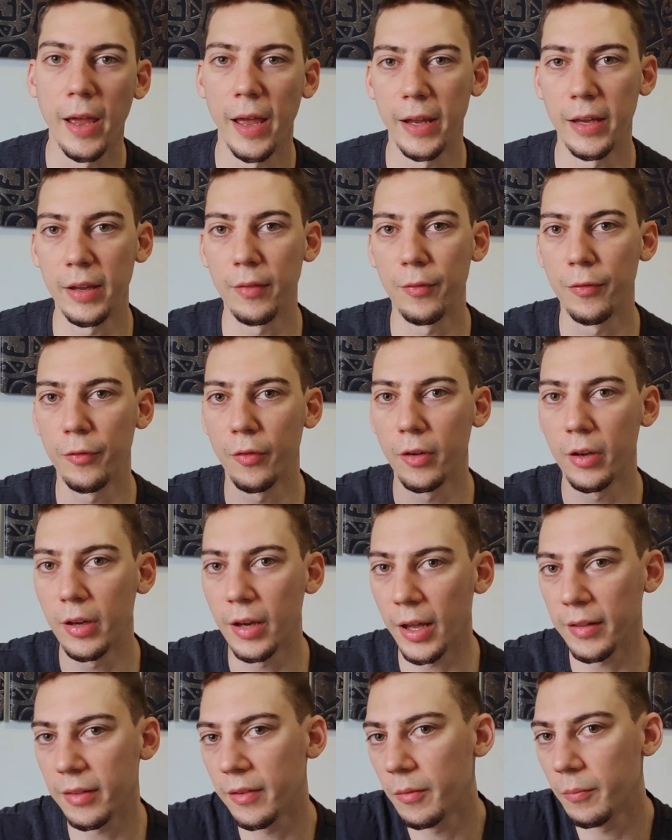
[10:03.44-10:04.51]
And if
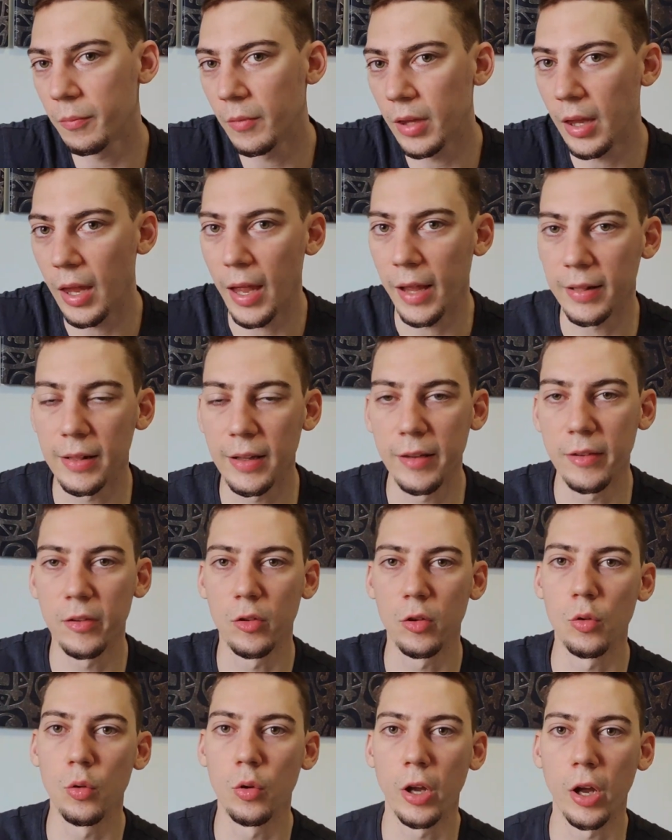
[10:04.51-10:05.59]
not, at
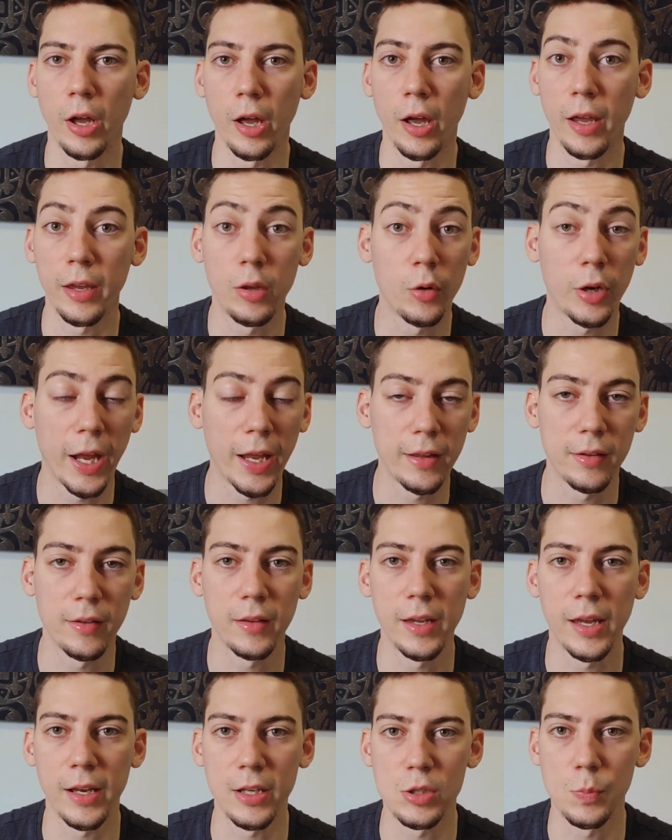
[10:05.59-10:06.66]
least you, uh, you gained
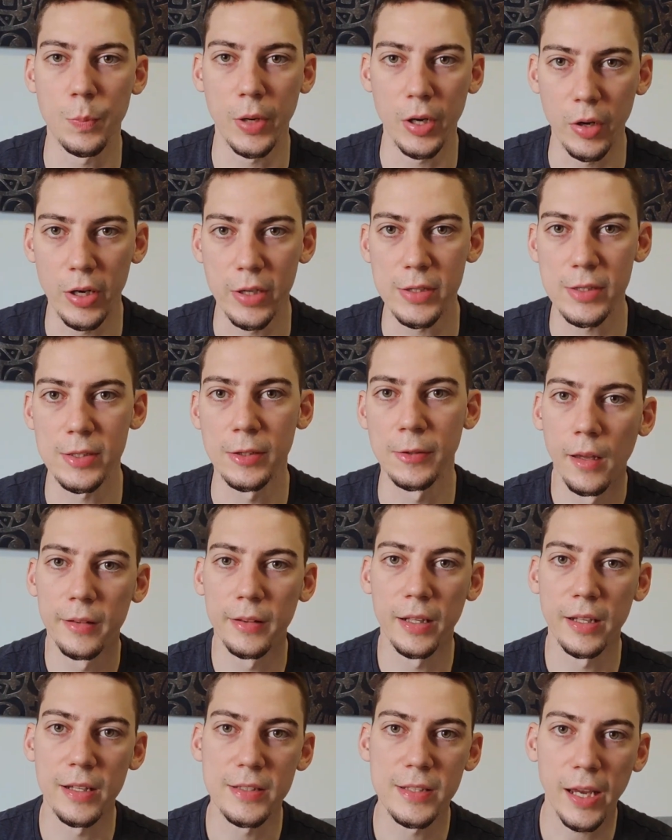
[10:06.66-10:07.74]
the experience. And
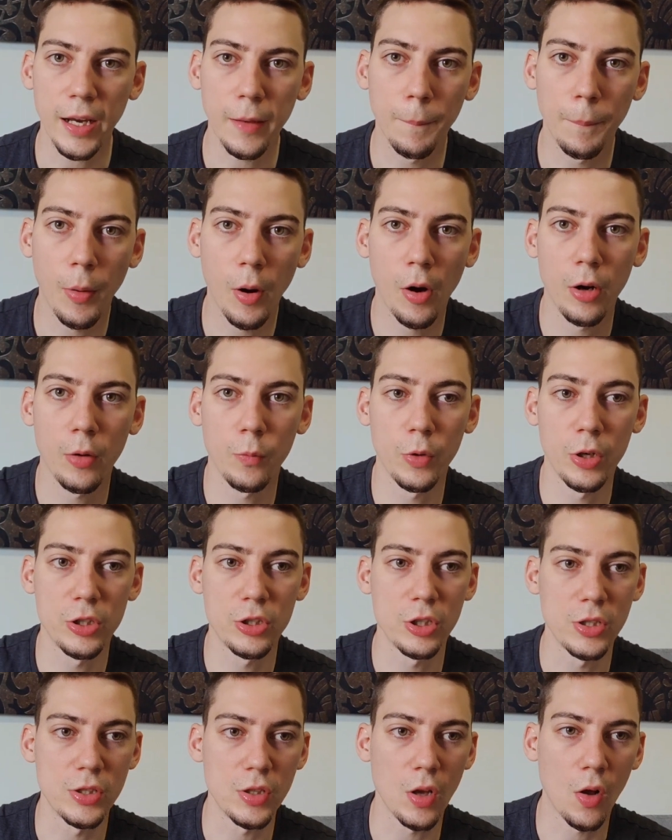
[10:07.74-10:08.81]
then the second part,
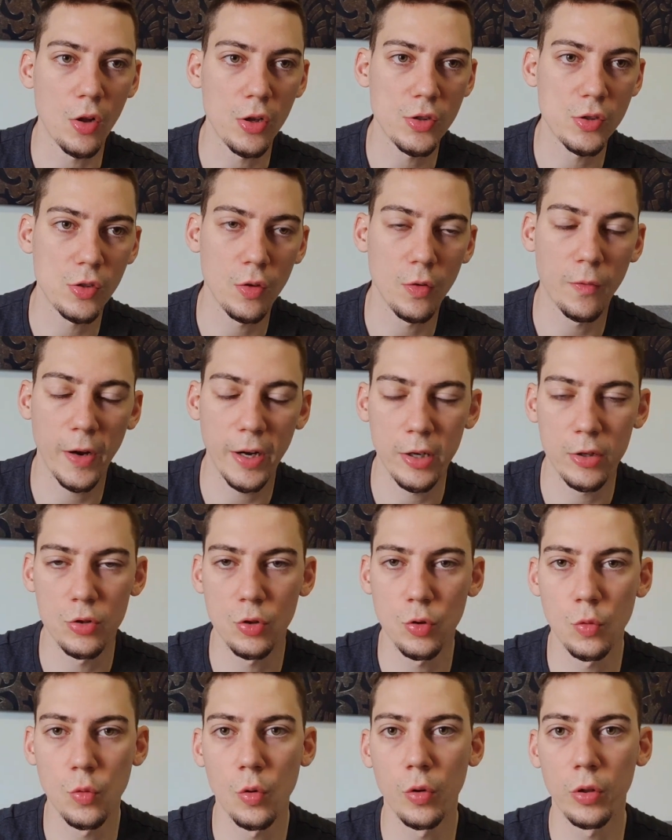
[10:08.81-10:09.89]
which is also very
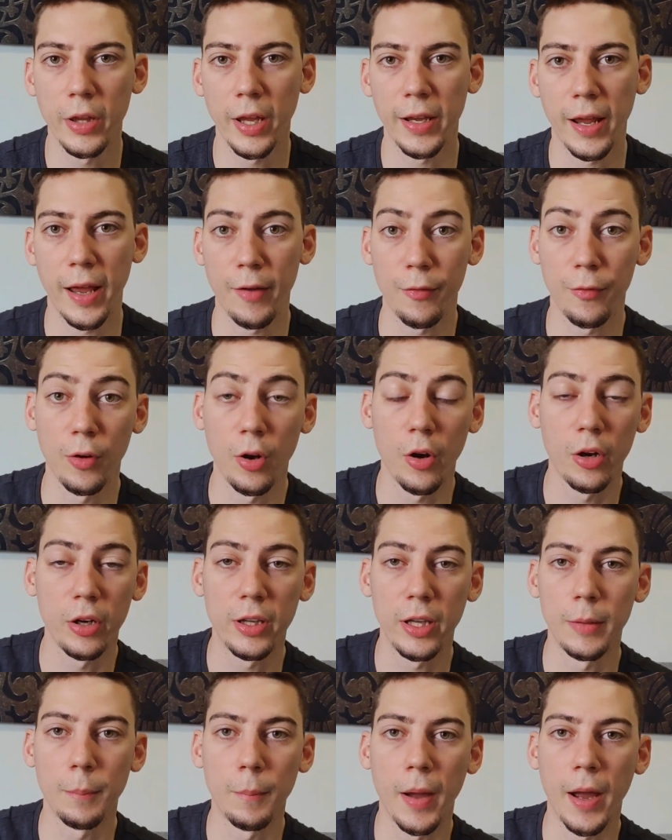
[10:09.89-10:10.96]
true that I've learned
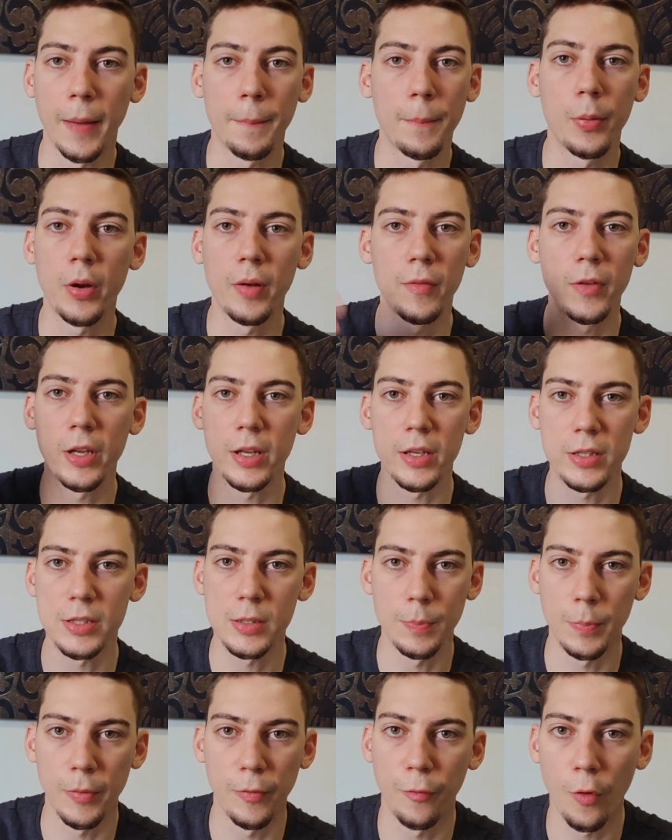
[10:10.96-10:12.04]
in my previous
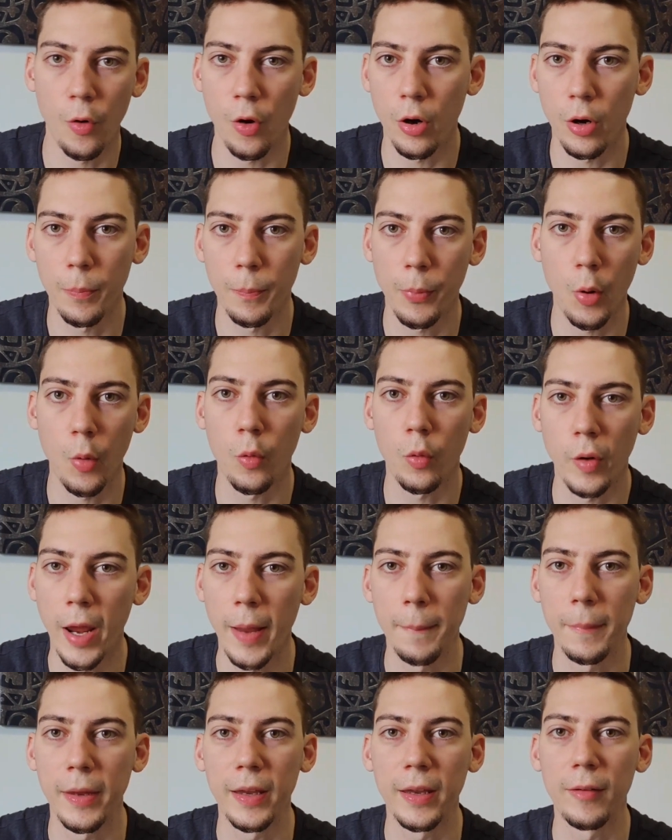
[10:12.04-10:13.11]
before
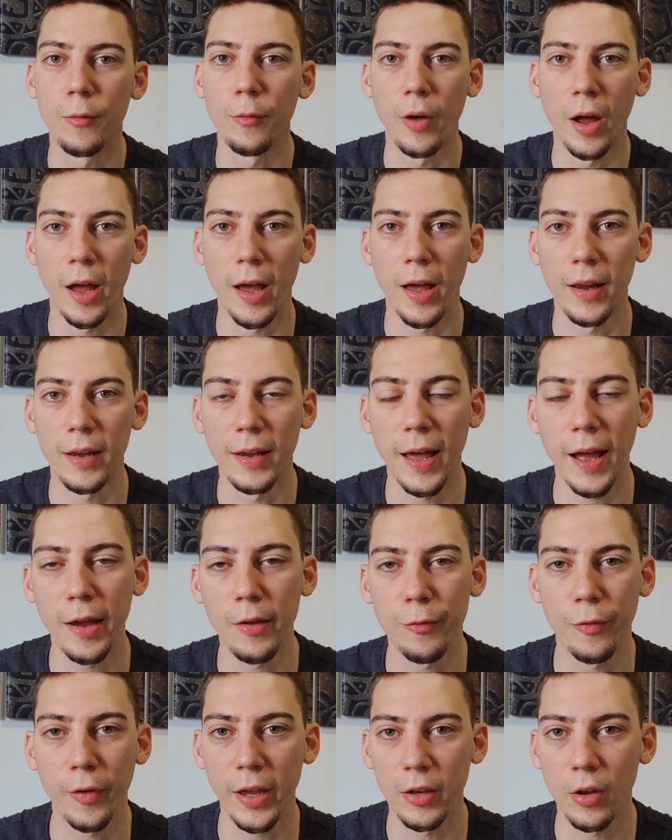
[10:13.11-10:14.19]
programming uh,
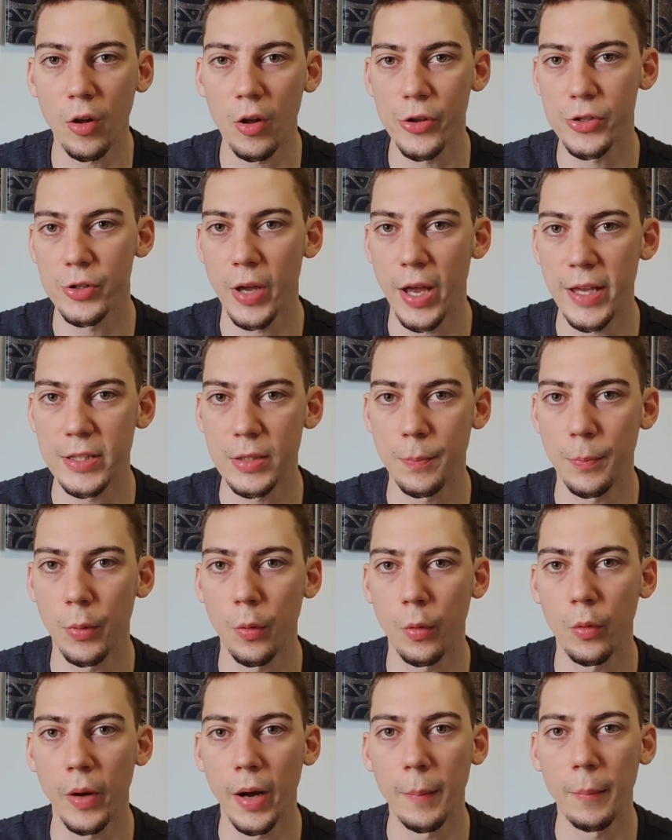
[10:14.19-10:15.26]
life and also as a
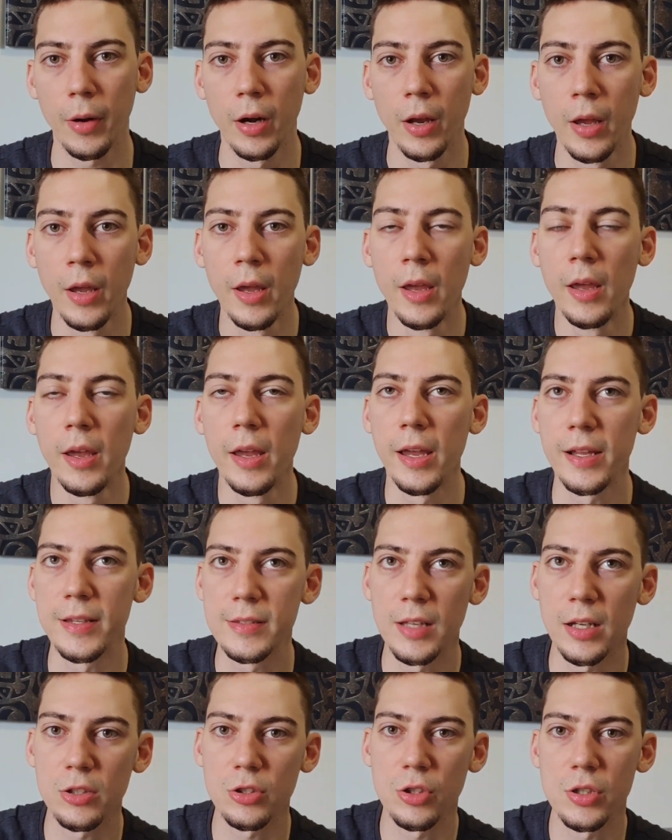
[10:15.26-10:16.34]
programmer, it's
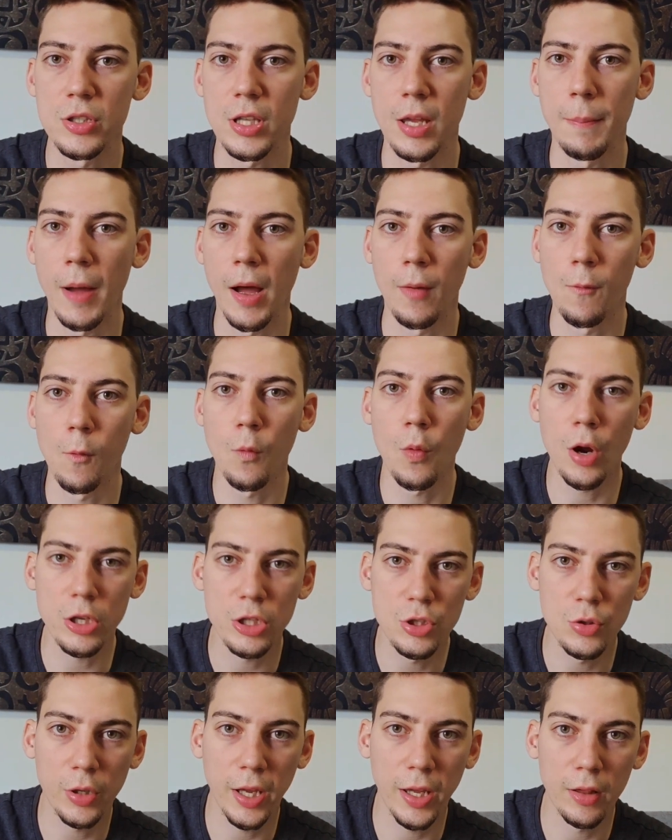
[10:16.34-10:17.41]
not just about
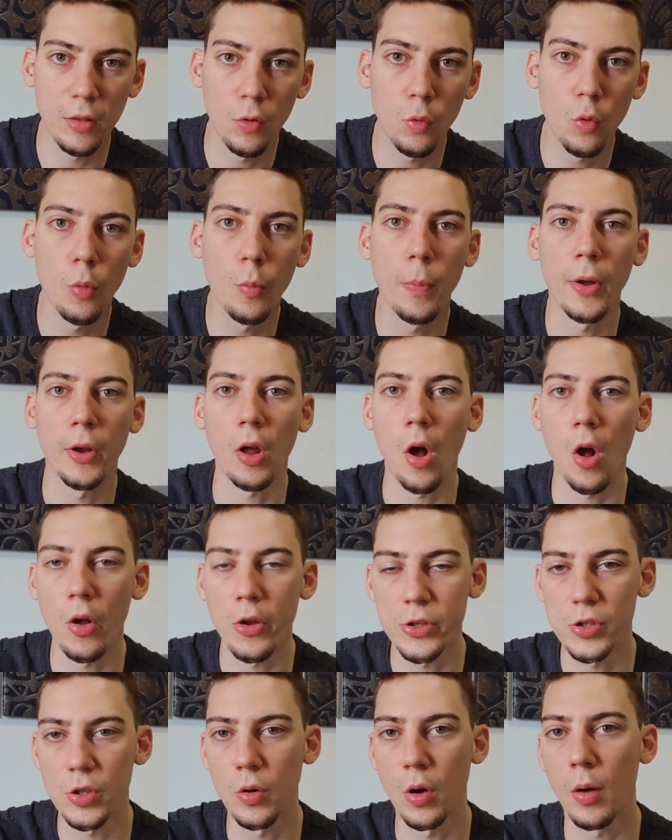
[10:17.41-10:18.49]
what you can do, but
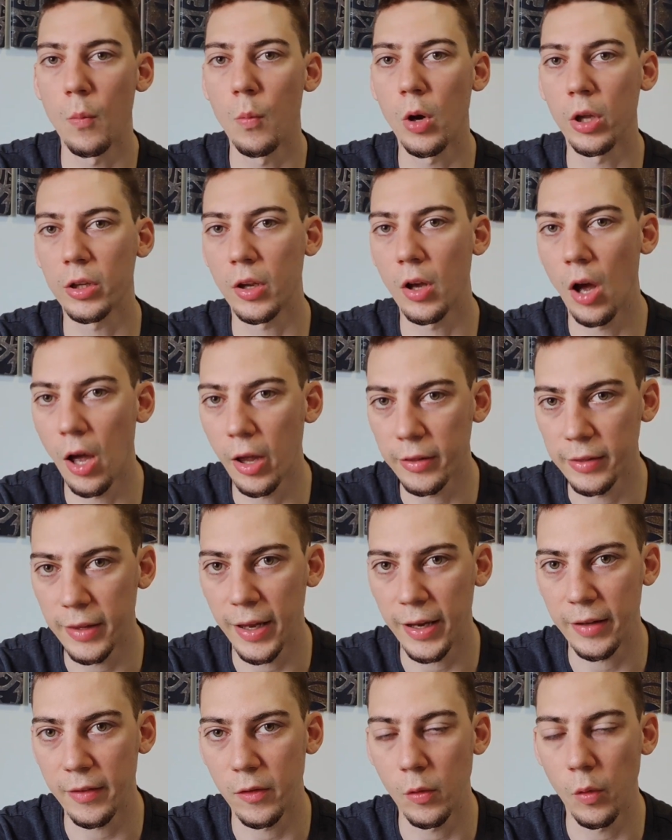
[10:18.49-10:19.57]
also what
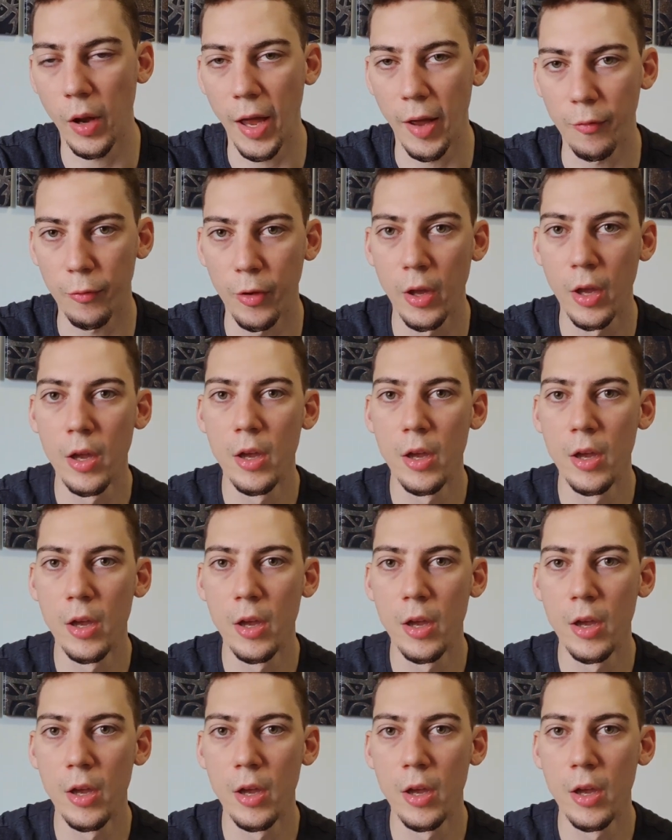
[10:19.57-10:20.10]
contacts you have.